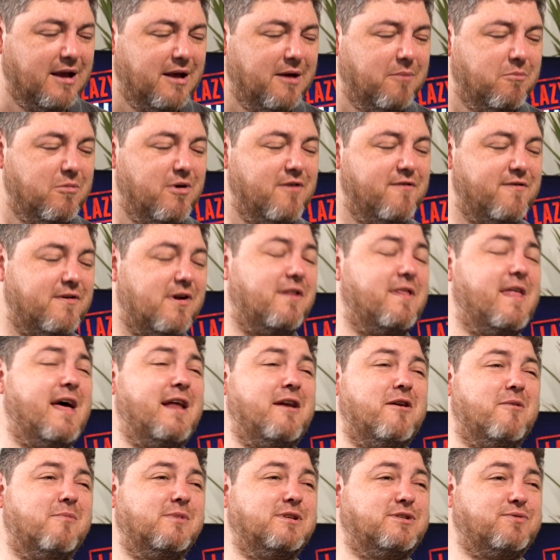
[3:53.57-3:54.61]
Moving on then,
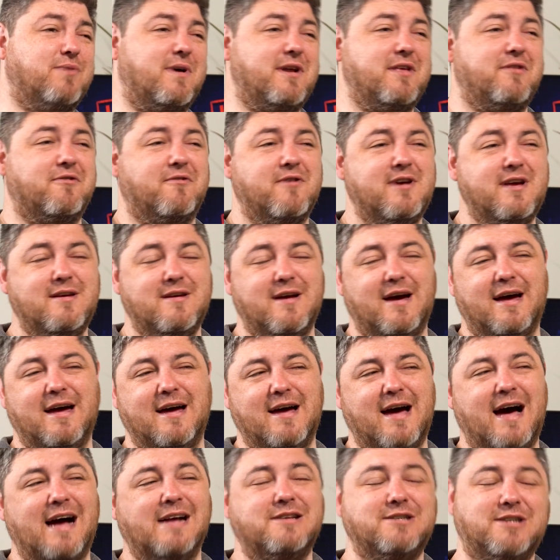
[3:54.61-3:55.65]
number 23,
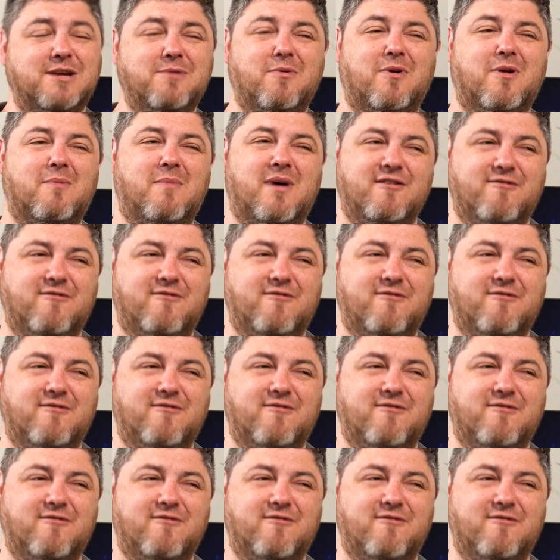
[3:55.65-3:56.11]
actually one of my